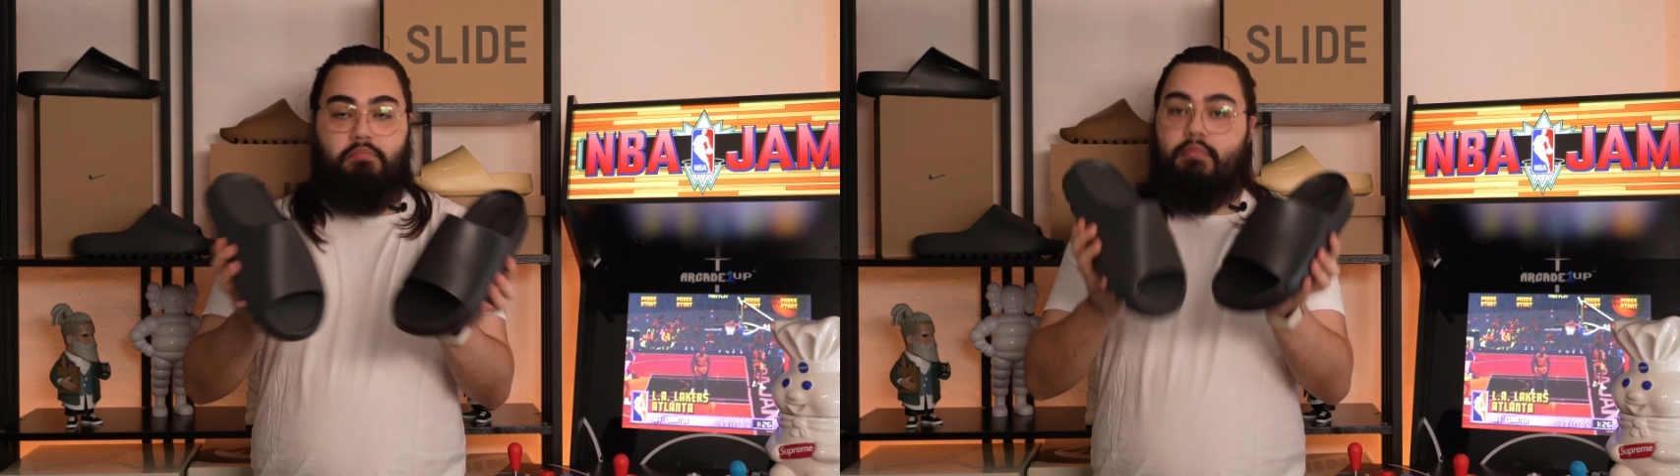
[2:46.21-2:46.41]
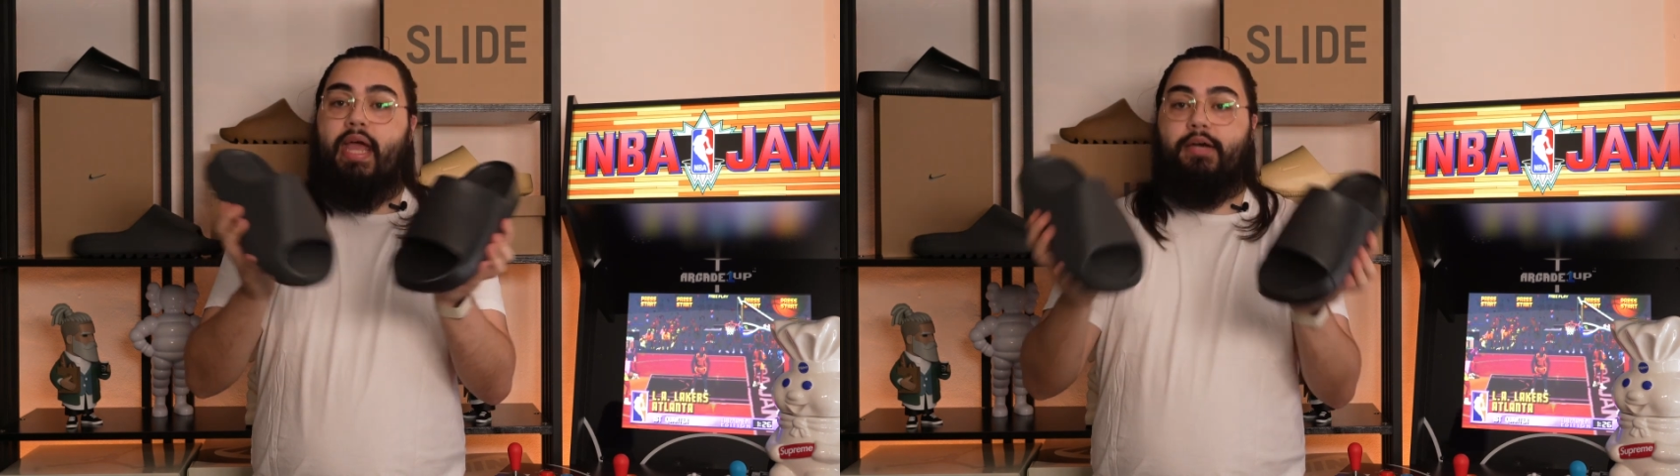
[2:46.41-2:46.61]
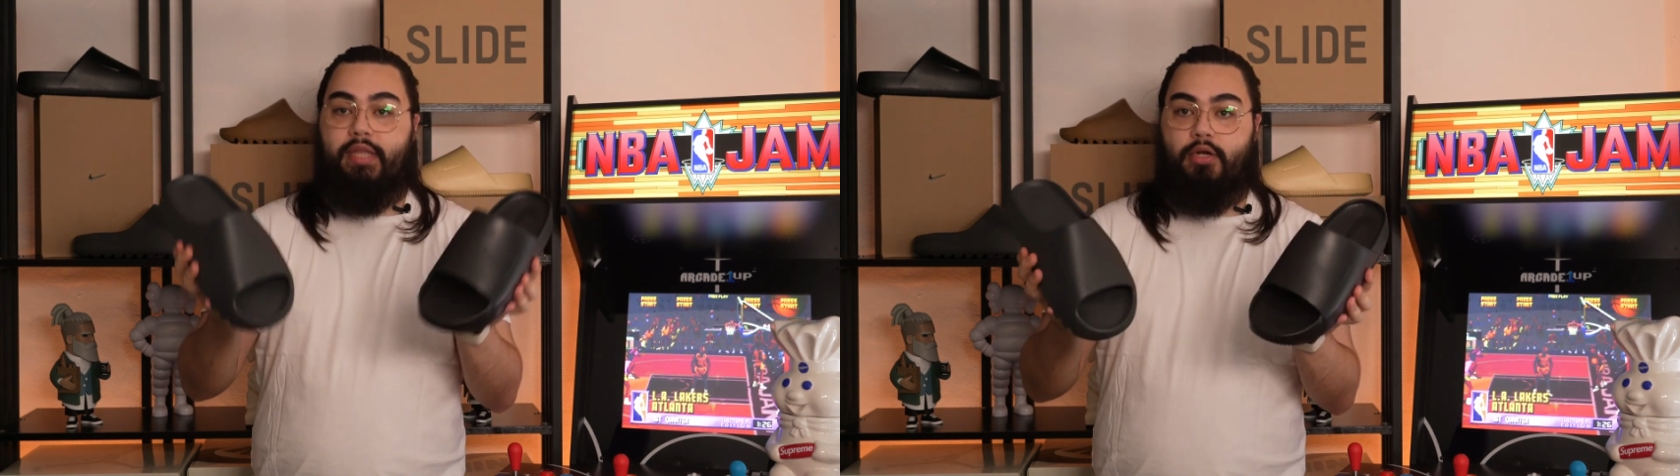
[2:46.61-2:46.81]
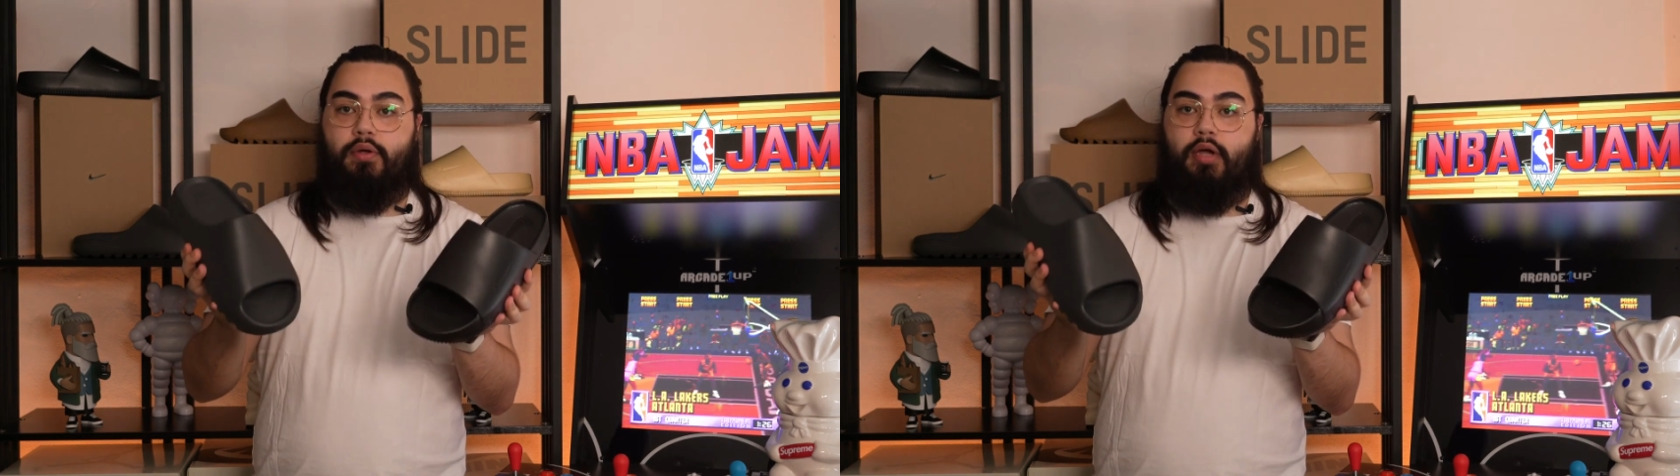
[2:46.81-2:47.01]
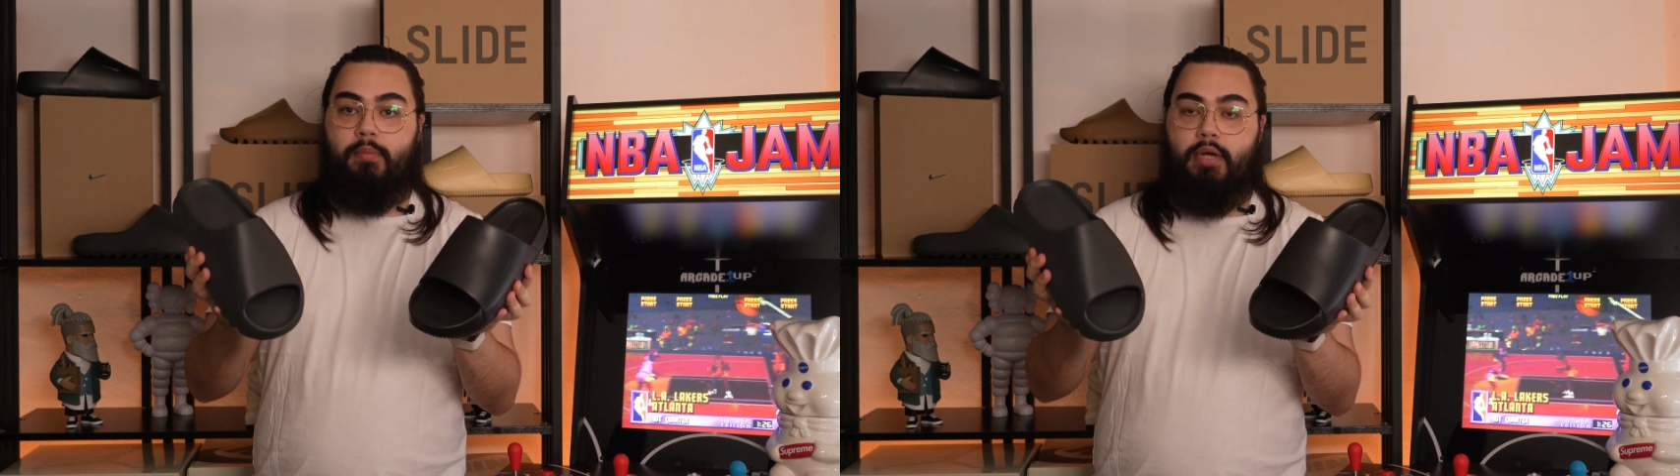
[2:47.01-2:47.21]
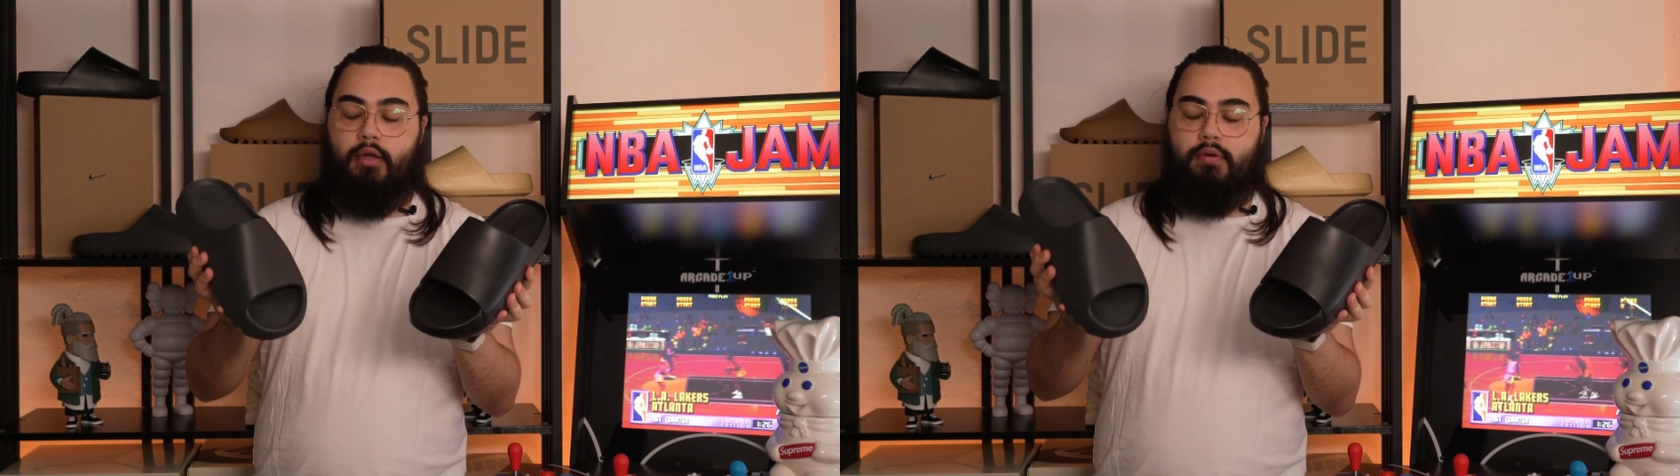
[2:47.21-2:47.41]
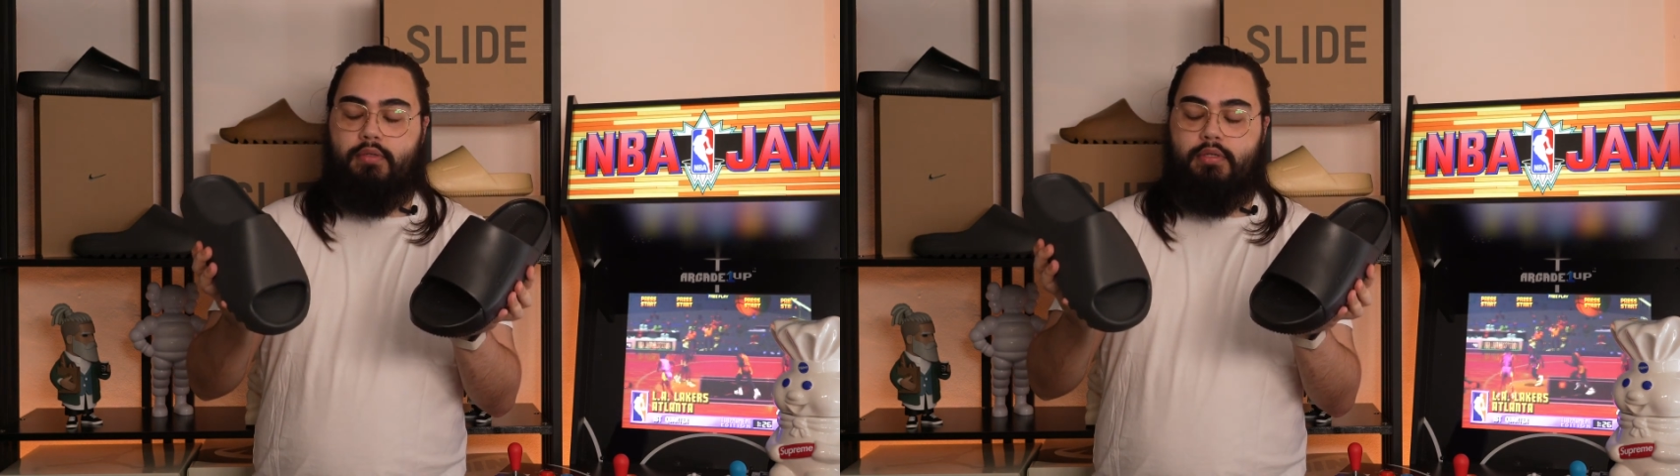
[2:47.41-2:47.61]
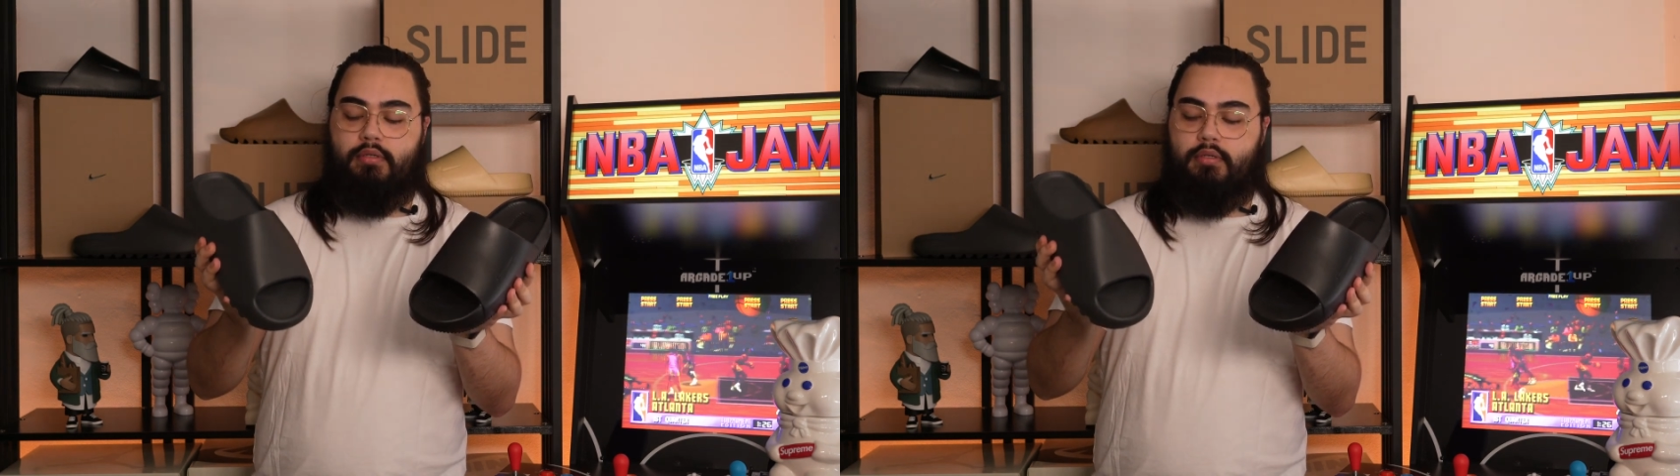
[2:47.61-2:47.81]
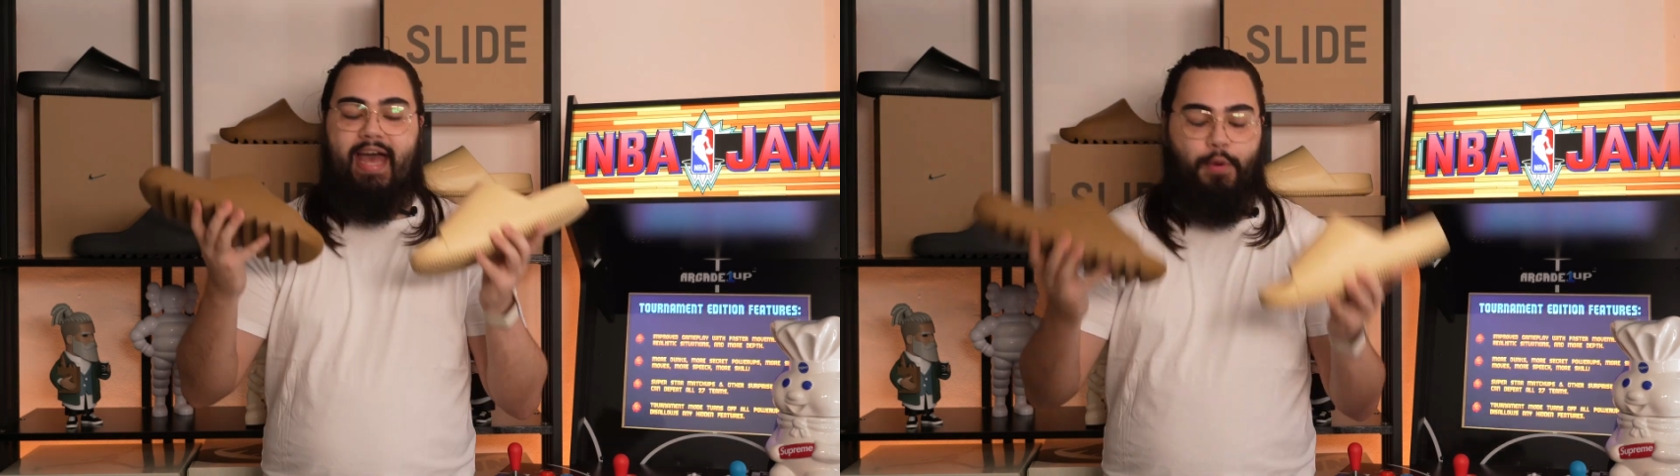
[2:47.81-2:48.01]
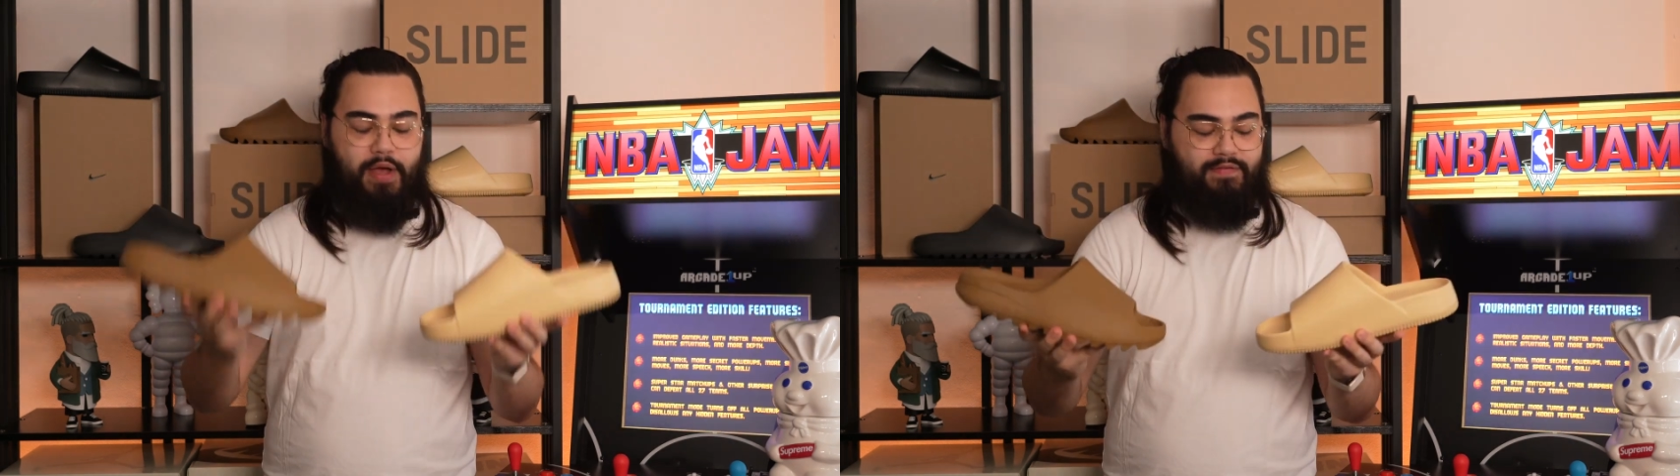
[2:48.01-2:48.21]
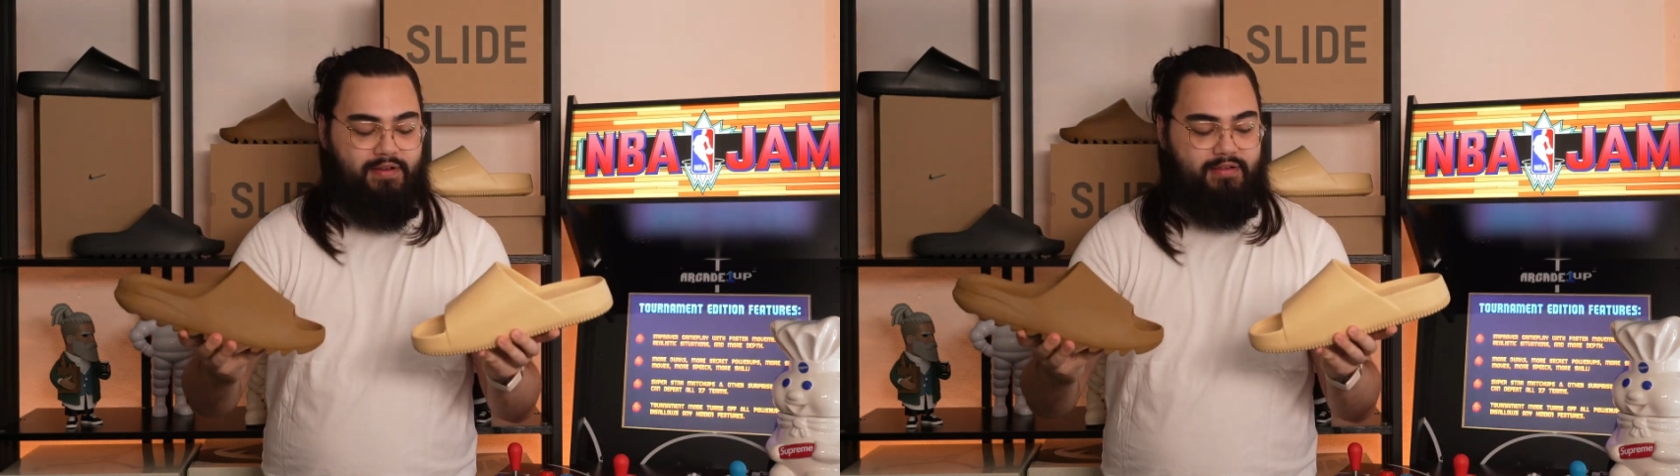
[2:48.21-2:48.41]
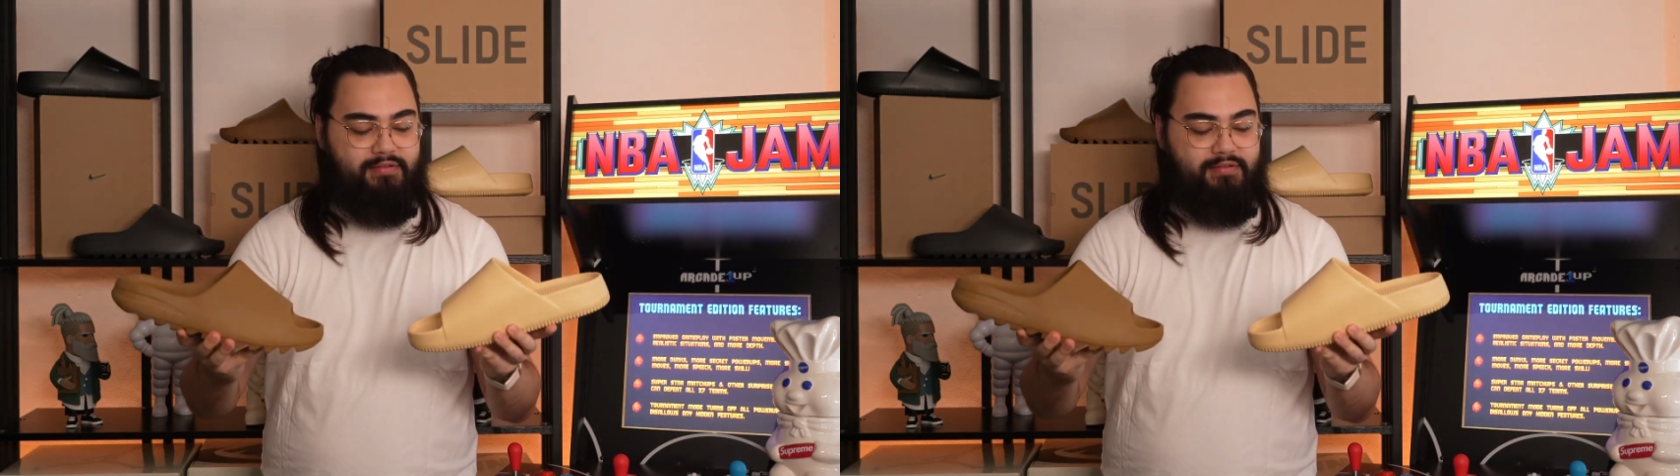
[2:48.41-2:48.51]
how they look up close. However,